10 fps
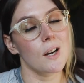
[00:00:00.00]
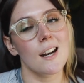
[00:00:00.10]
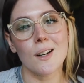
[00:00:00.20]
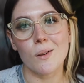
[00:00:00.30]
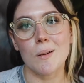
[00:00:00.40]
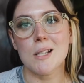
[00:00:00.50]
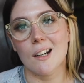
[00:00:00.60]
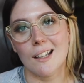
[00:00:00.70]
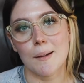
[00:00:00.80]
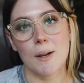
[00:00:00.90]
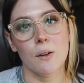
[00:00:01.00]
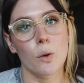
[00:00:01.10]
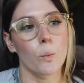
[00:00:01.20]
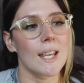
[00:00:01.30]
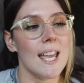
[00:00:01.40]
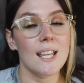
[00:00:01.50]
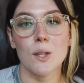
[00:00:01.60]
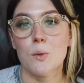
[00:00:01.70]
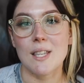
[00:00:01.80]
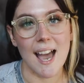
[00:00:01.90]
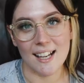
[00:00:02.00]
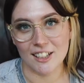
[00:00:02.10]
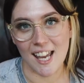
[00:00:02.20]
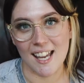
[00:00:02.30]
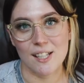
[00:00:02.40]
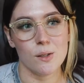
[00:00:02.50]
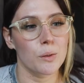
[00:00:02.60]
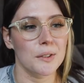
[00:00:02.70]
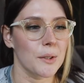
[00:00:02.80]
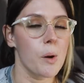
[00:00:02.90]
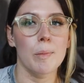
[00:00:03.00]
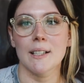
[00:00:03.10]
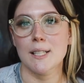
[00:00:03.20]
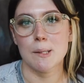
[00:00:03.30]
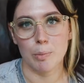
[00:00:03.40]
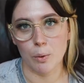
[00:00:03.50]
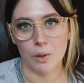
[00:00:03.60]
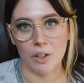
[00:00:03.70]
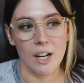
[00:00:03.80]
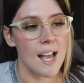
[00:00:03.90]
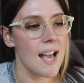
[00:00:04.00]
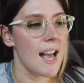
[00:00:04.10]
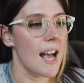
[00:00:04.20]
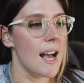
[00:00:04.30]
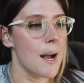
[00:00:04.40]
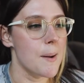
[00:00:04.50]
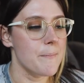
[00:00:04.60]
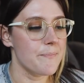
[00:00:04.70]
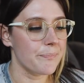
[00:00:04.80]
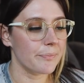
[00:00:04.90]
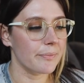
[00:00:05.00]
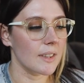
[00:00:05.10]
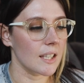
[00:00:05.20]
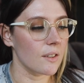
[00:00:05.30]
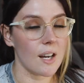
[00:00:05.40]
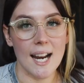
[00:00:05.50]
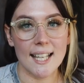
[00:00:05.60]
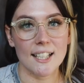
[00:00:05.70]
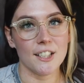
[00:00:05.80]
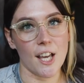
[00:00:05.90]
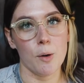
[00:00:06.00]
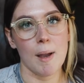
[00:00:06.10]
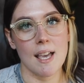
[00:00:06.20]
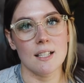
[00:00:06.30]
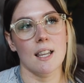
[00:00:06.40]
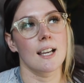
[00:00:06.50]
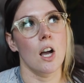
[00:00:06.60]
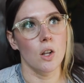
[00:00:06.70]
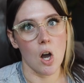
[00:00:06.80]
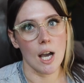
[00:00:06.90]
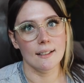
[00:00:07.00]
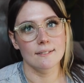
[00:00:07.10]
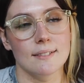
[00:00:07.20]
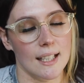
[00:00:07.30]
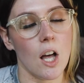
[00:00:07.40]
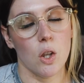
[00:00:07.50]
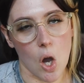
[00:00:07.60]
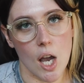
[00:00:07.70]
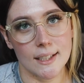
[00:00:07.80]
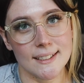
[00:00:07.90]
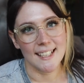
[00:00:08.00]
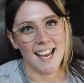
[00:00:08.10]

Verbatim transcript: kind of know what I'm talking about. We can't use hashtags, you don't show up and explore. Um, you kind of get shadow banned like a lot like a lot.